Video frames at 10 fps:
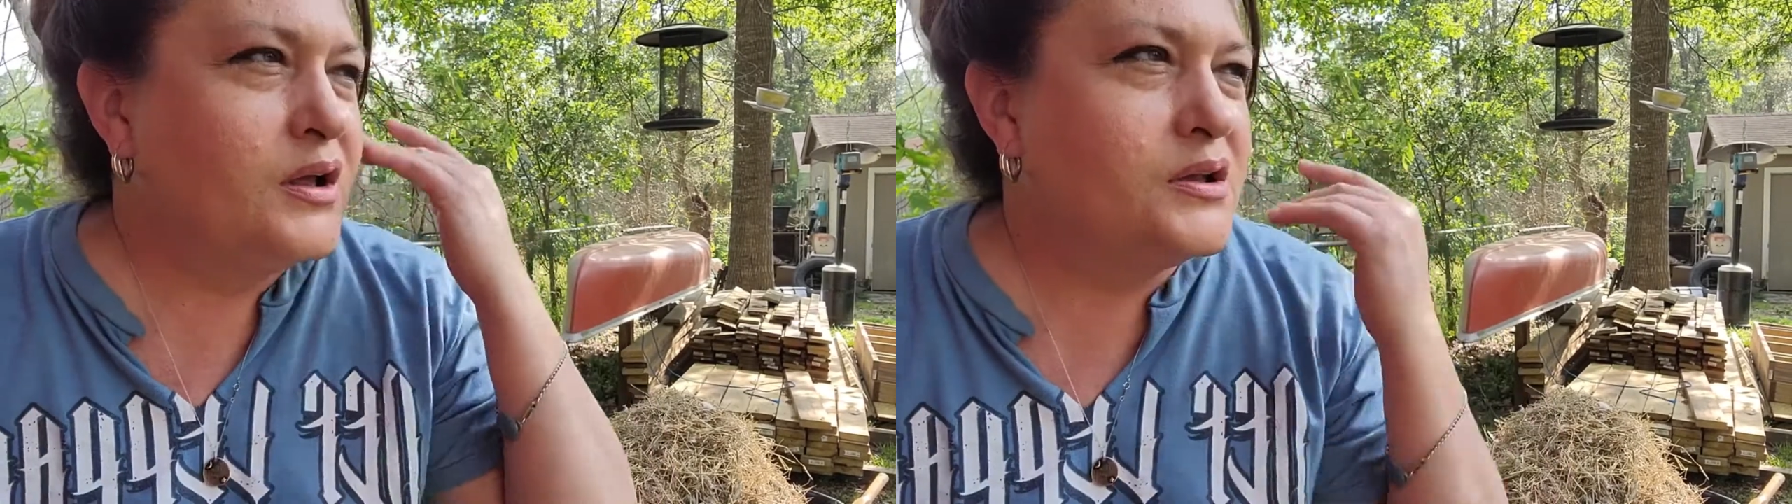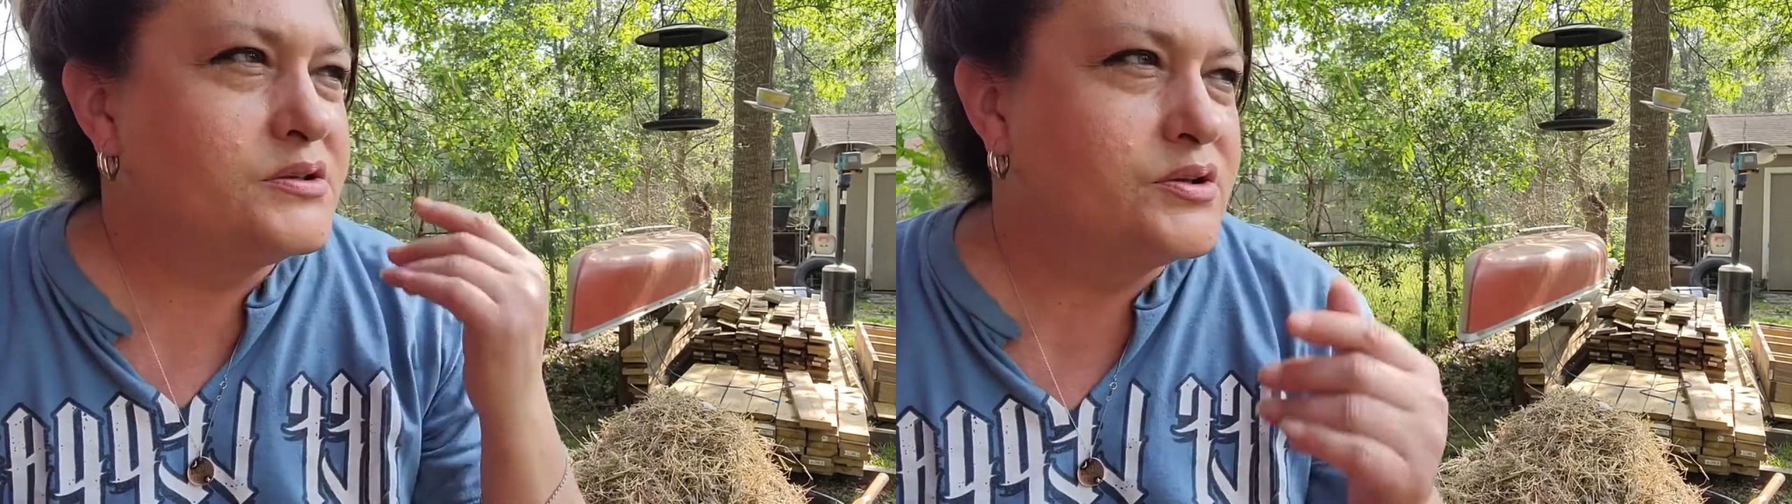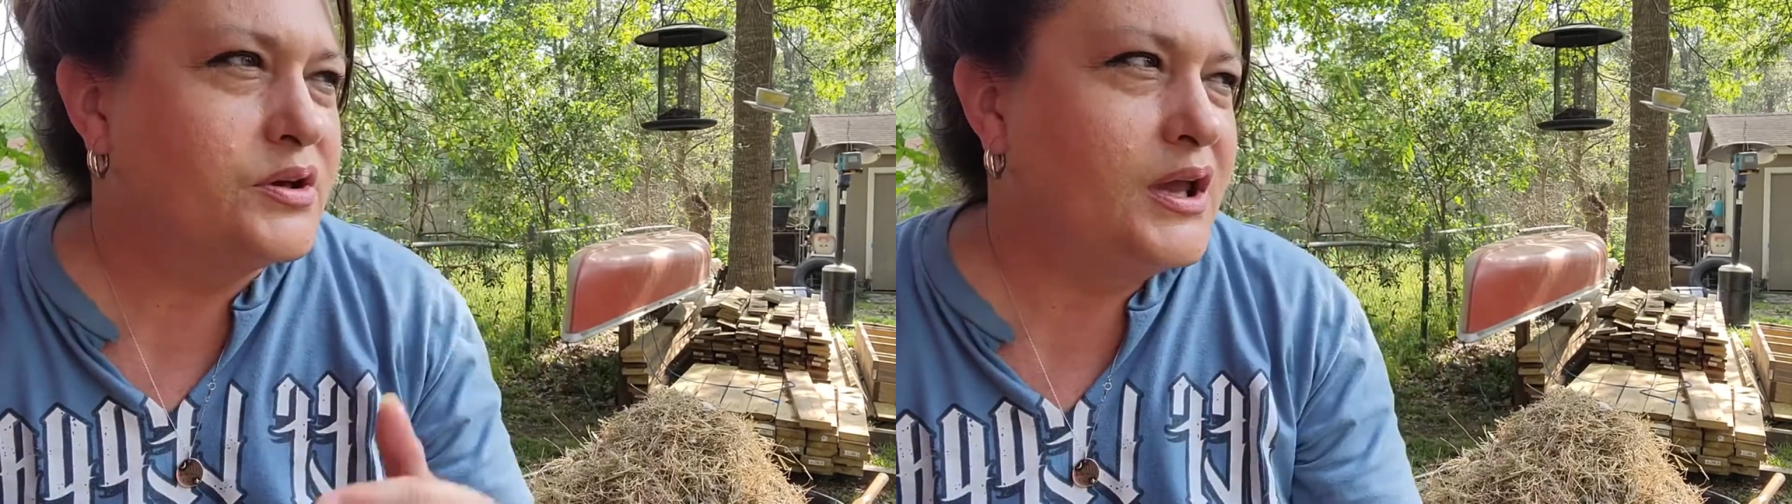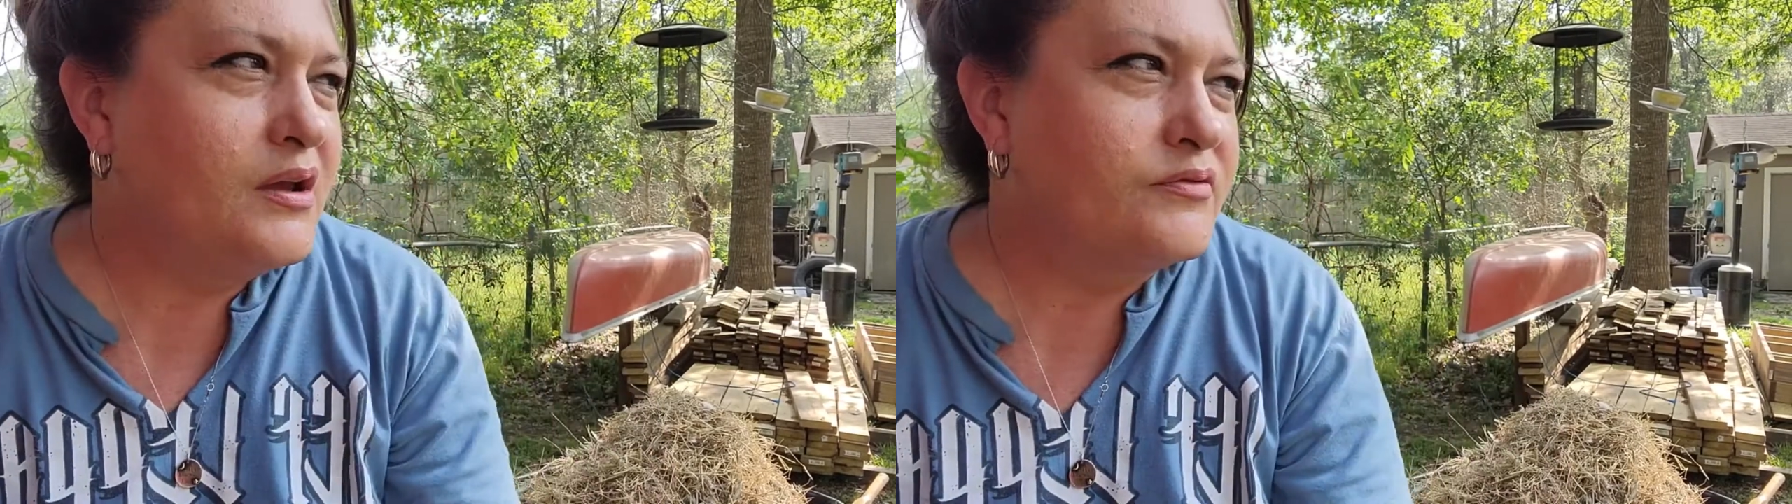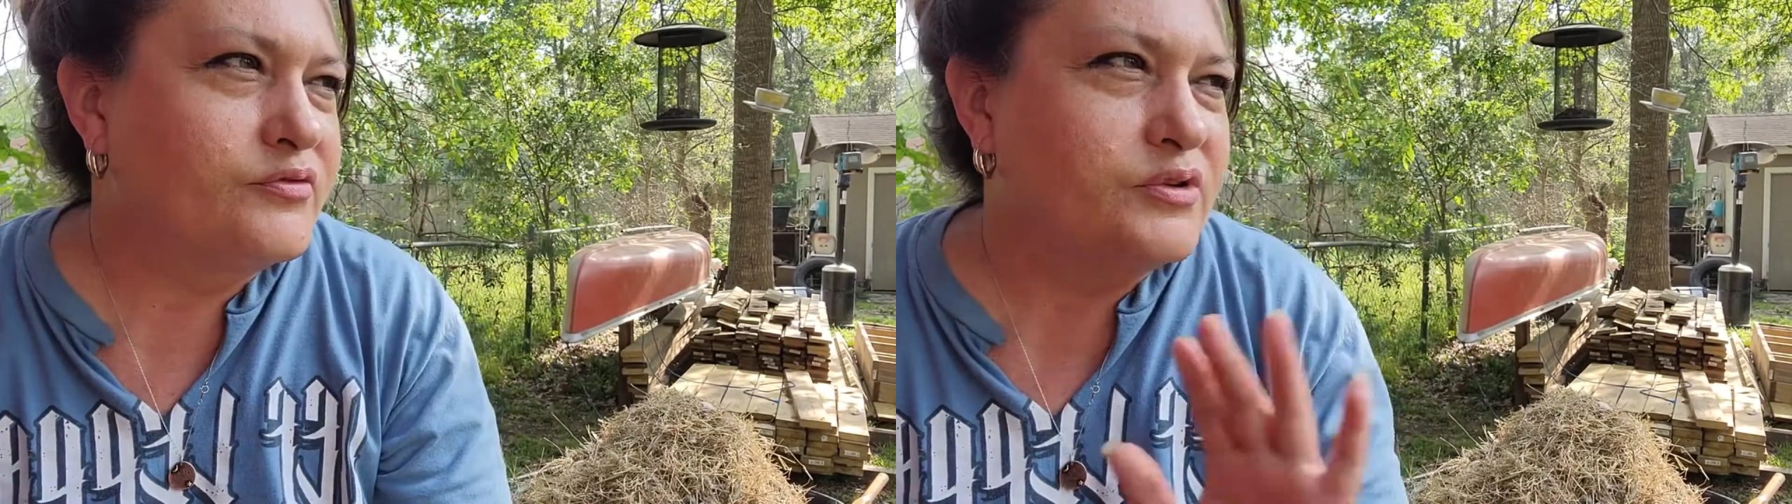So you
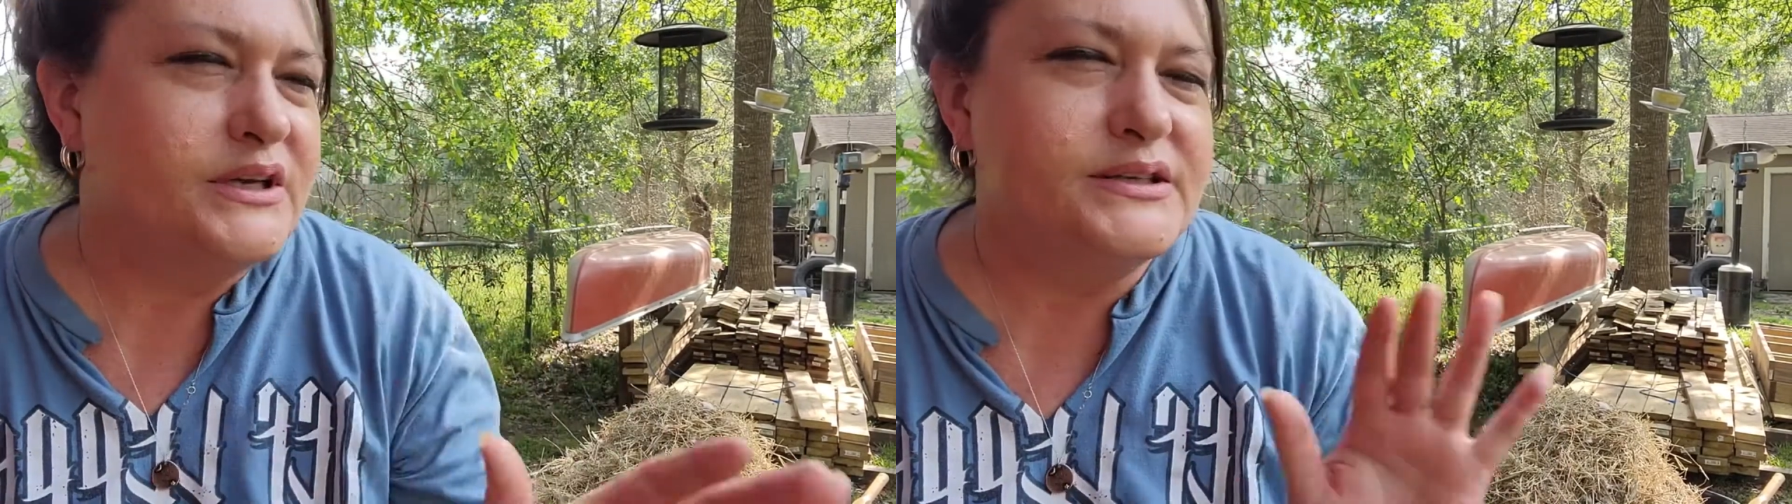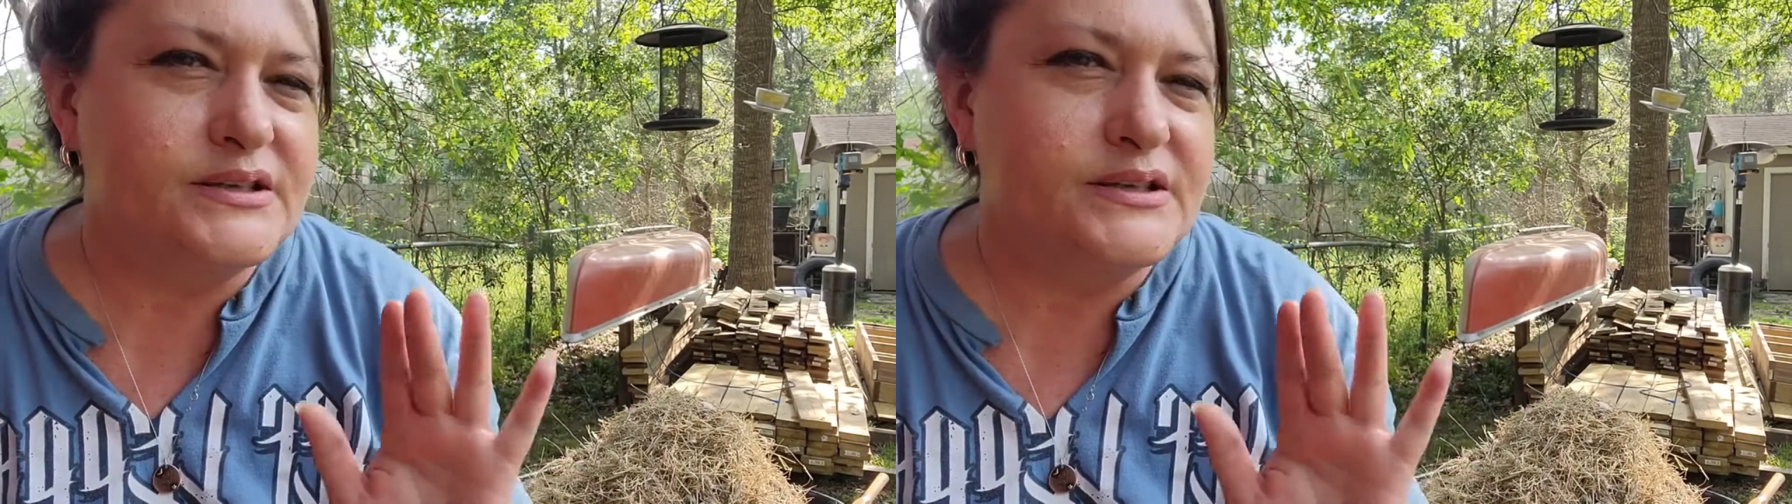can't freeze